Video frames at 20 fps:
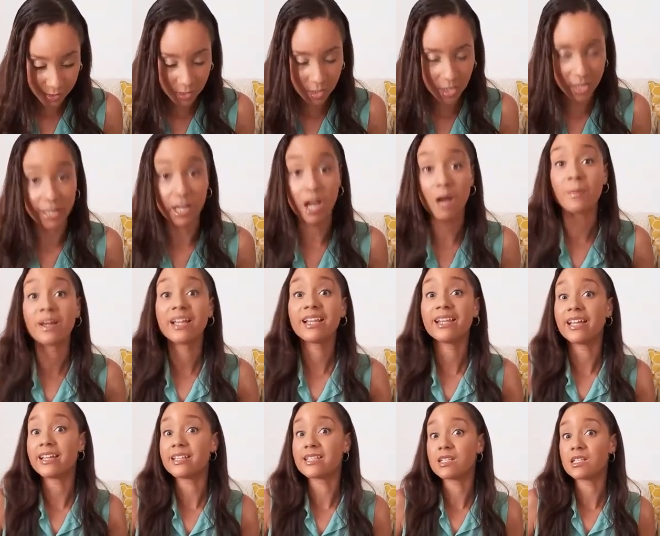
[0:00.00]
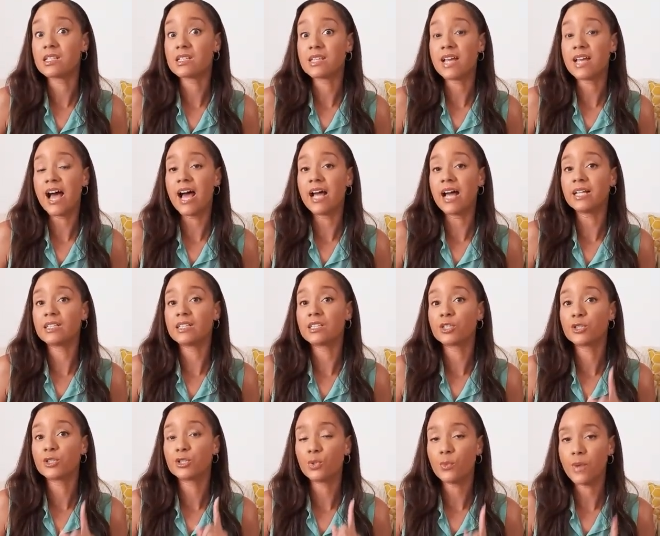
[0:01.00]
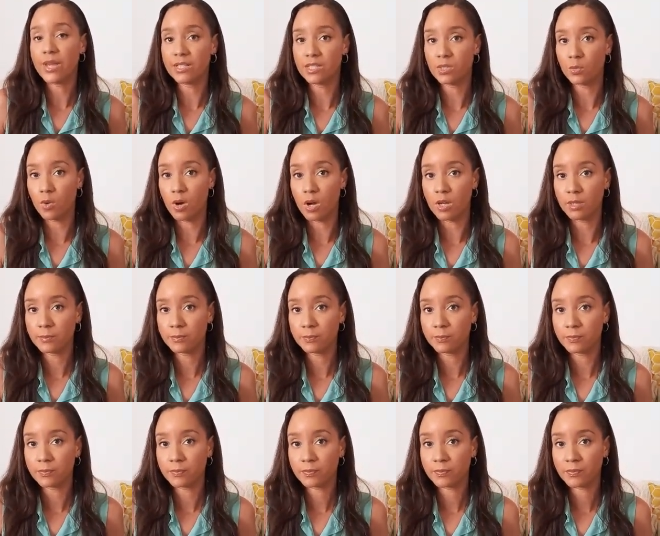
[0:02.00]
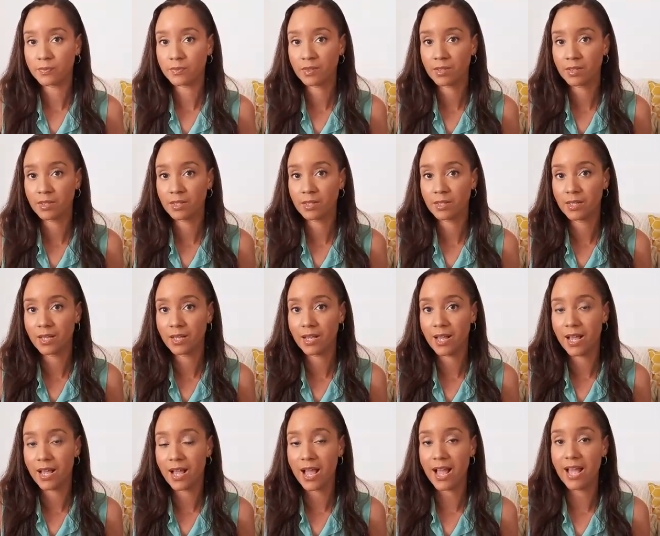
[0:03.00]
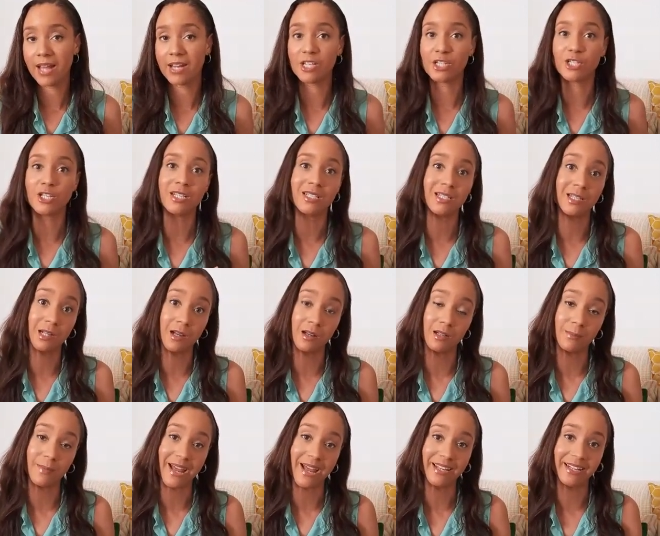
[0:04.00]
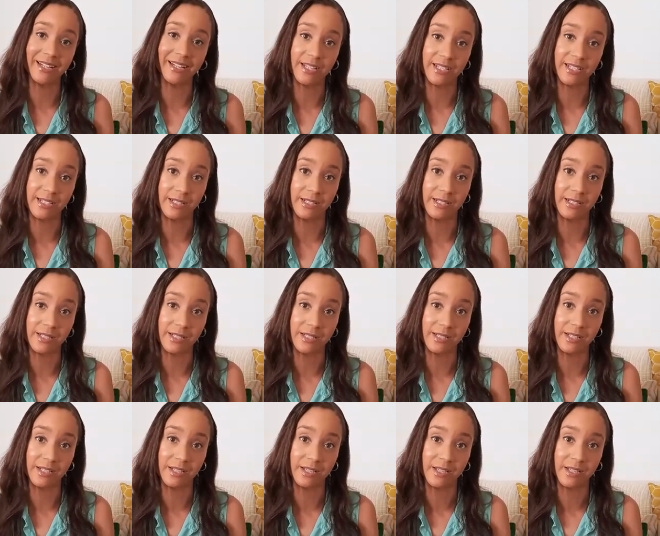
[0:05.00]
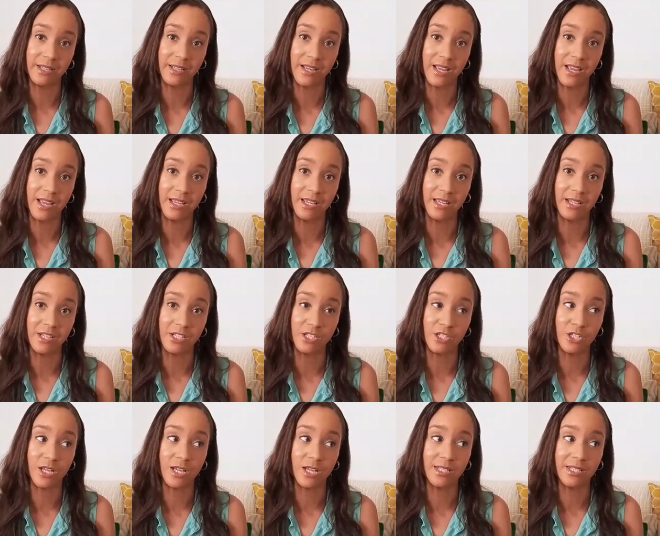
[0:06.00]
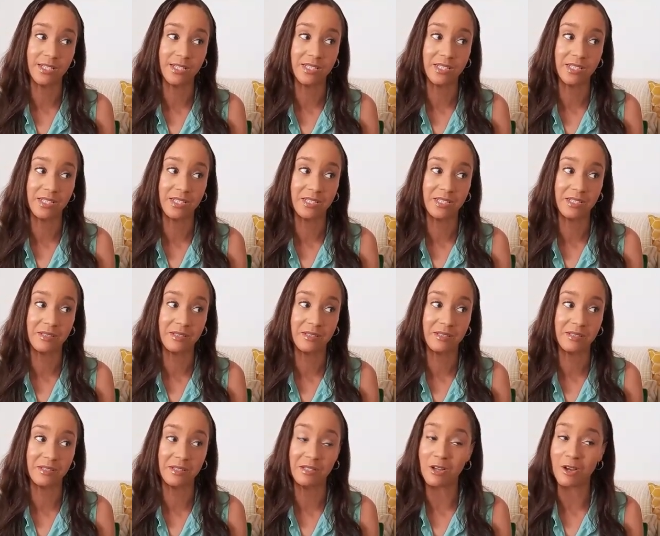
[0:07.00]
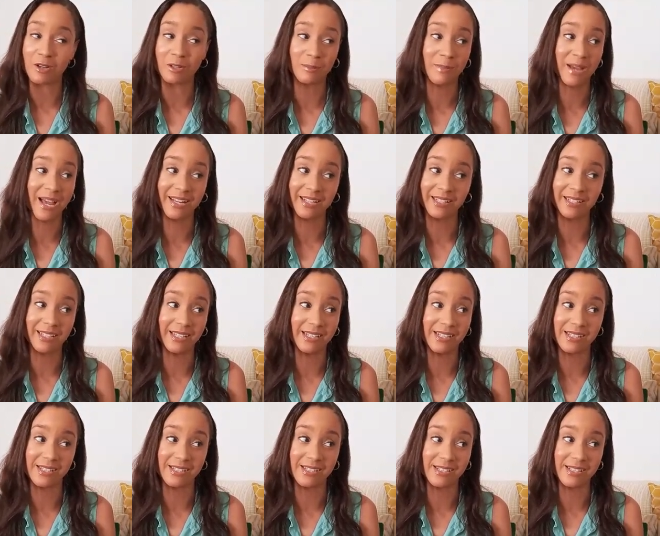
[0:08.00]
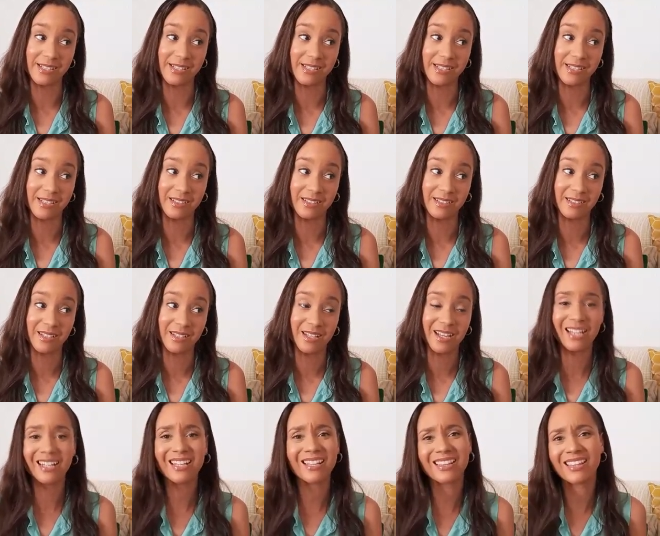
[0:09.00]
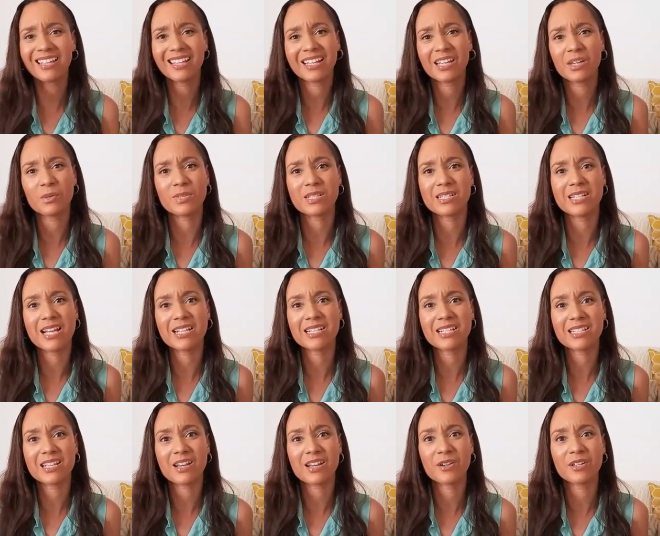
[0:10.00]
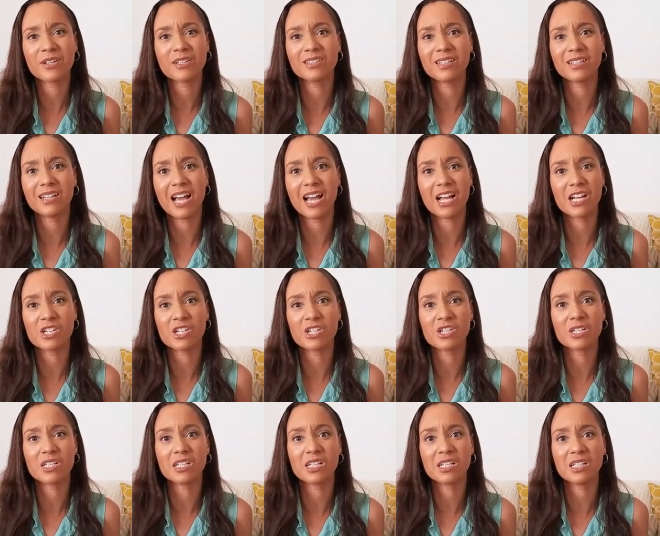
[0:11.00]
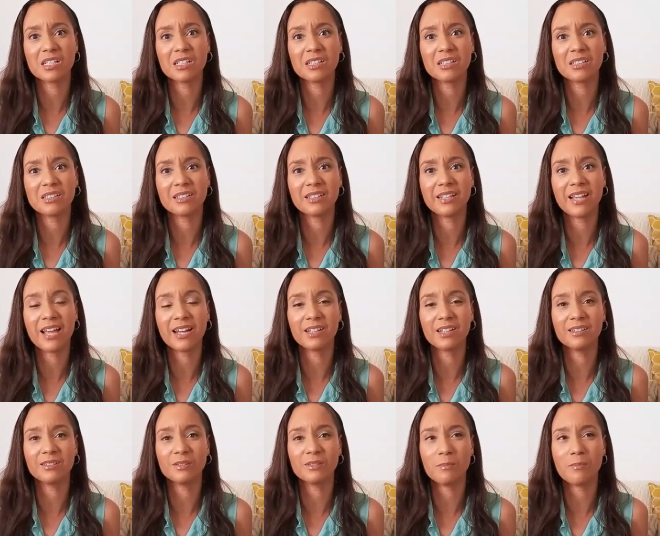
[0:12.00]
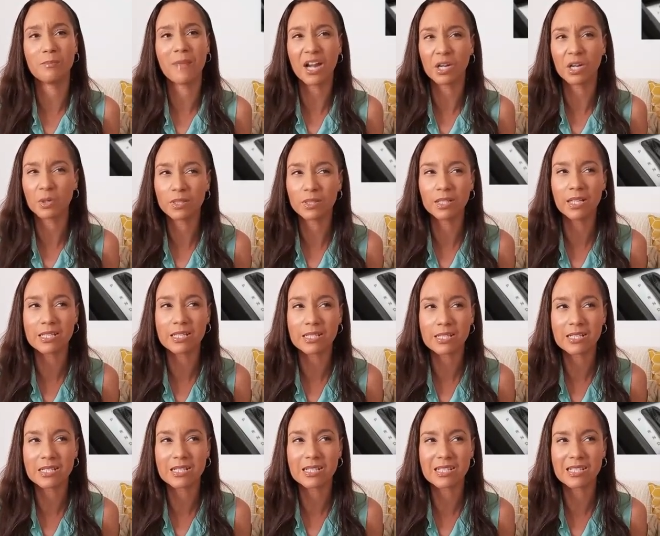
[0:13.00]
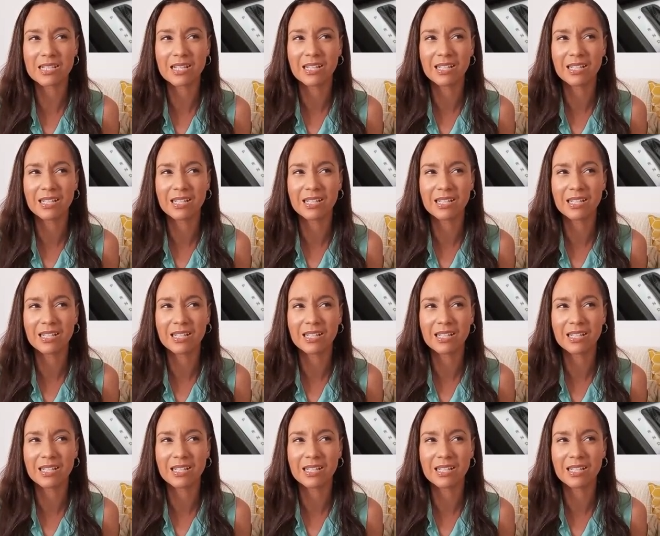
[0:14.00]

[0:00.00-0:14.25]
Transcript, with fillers: I got my license at twenty-one, and it's just an automatic license. It is just an automatic license. I didn't think it was necessary to actually get a manual license.